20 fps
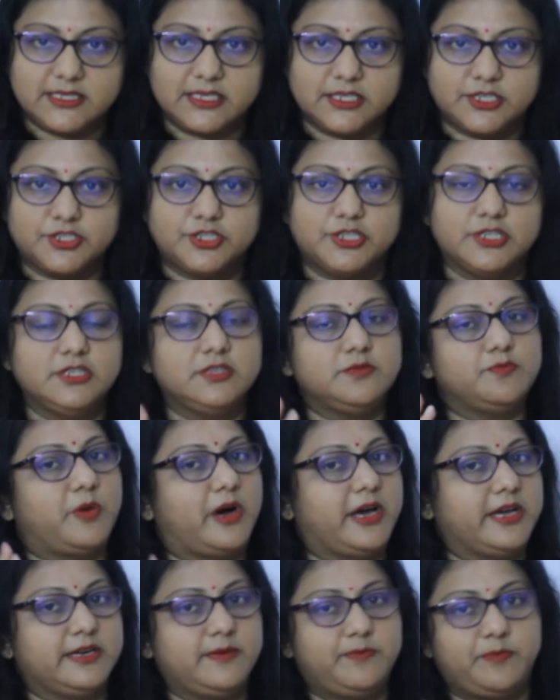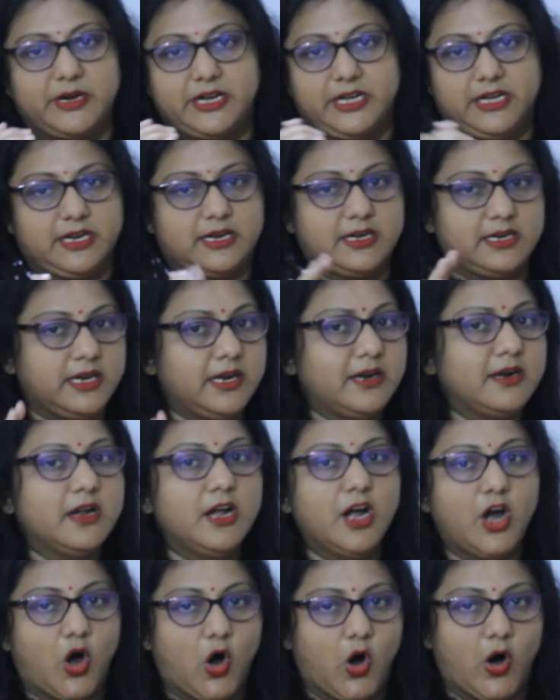exchange by a particular
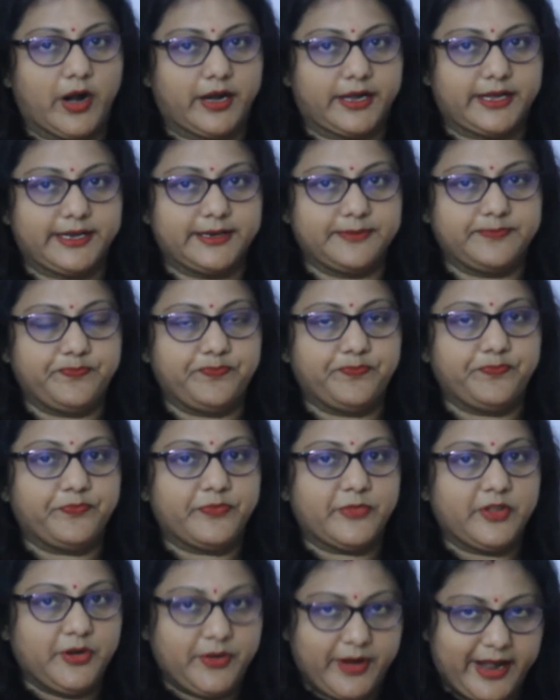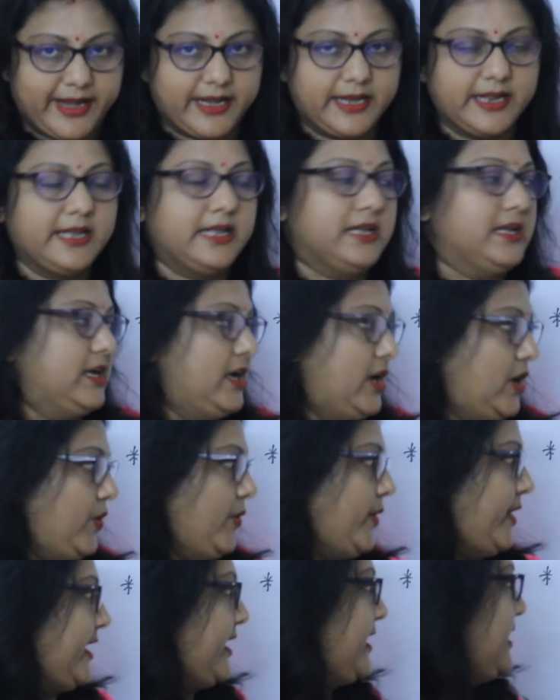organ, right?
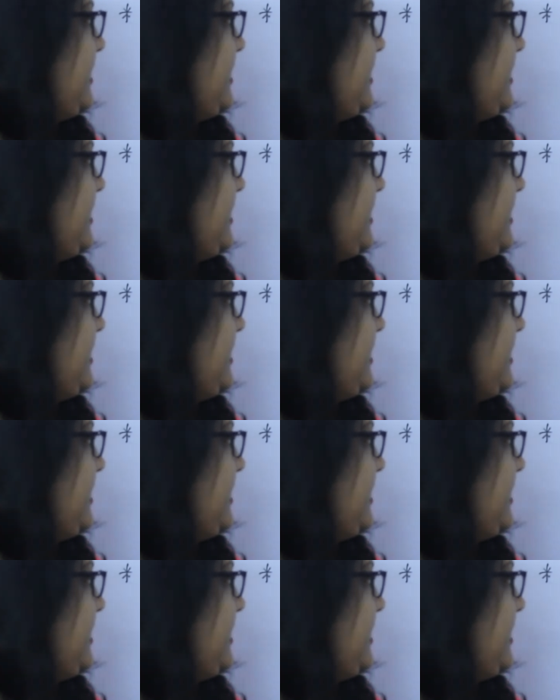Okay.